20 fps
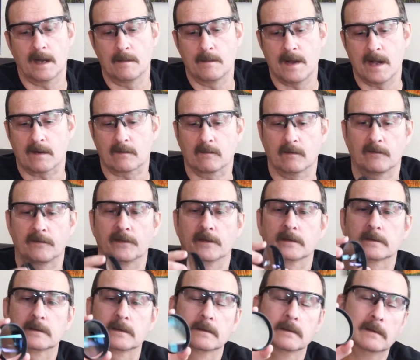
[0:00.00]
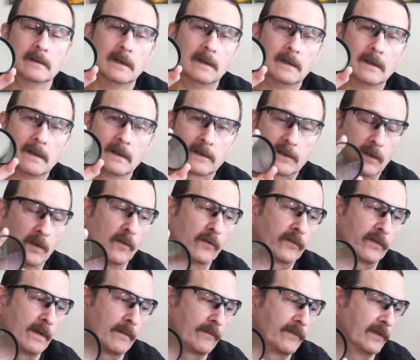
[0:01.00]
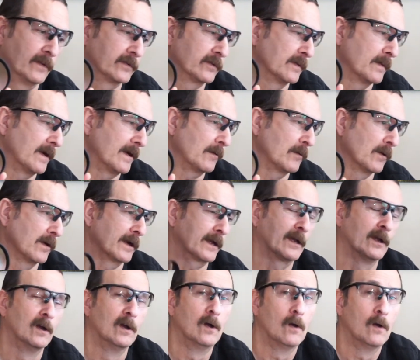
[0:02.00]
a macro filter, a close-up filter might work.